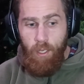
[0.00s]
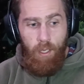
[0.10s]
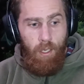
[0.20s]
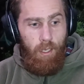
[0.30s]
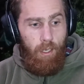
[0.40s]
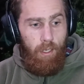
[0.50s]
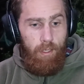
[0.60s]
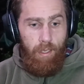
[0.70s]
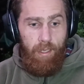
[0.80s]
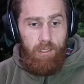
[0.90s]

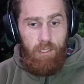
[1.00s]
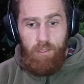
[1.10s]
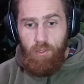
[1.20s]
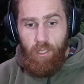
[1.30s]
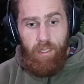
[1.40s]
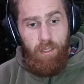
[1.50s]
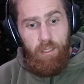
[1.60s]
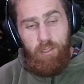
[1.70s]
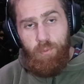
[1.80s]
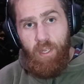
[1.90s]
engaging in a psychedelic
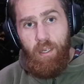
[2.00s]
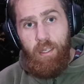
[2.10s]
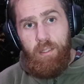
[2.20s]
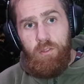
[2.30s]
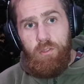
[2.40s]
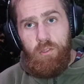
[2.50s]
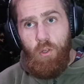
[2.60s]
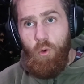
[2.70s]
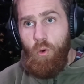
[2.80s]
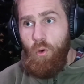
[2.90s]
experience,
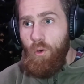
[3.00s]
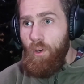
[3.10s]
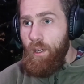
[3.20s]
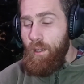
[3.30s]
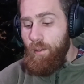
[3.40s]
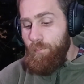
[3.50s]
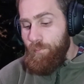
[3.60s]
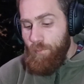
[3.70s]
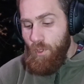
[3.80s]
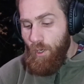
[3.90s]
or
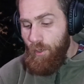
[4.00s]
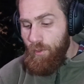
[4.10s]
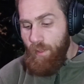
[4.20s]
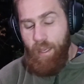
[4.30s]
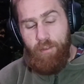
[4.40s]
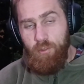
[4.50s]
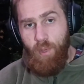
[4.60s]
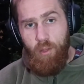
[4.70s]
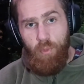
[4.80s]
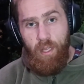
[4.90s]
you know, do they have some
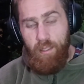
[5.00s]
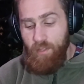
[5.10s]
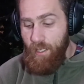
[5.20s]
other plans?